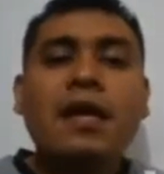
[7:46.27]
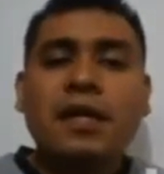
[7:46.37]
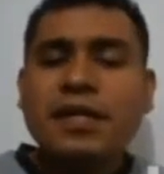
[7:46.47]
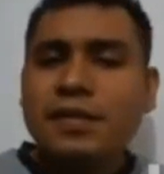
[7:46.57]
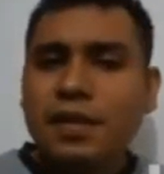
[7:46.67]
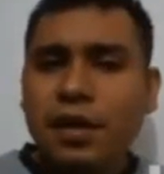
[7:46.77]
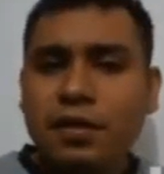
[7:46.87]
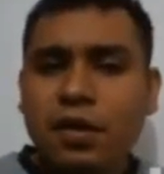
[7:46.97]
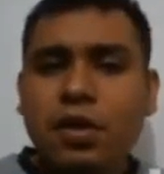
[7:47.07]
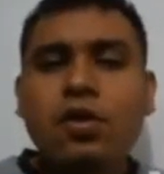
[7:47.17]
Is
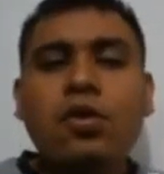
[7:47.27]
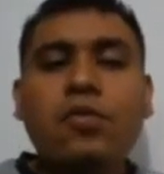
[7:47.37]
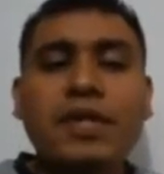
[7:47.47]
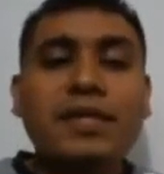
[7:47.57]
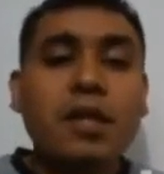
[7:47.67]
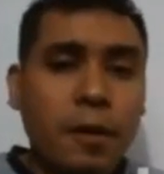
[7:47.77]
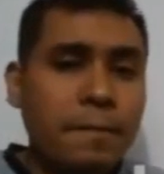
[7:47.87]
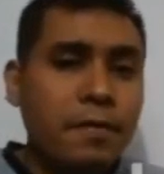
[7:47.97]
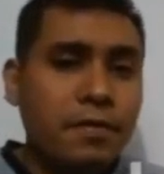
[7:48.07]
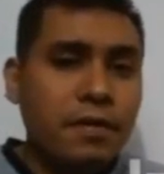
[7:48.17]
done with
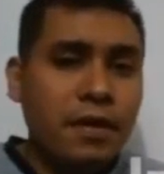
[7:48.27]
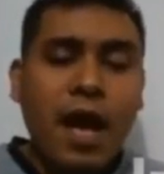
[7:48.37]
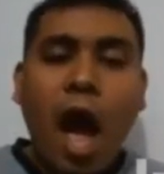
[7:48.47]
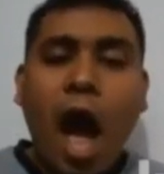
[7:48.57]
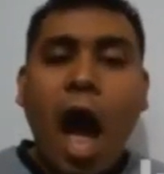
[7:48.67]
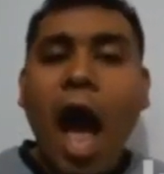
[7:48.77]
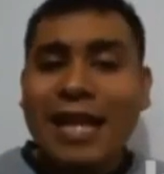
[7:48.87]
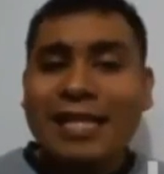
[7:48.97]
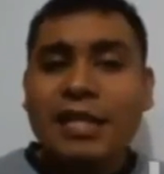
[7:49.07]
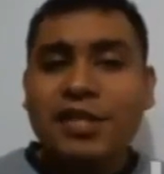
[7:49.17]
soap
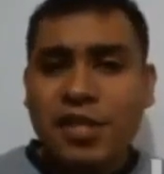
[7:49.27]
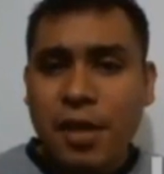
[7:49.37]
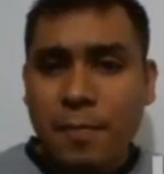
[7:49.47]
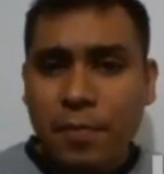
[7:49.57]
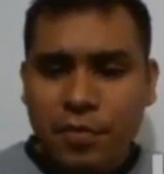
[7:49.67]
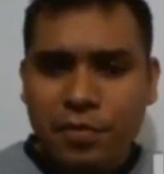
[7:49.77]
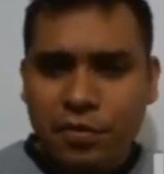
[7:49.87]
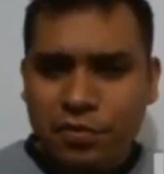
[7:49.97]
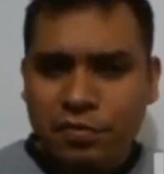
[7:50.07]
and shampoo.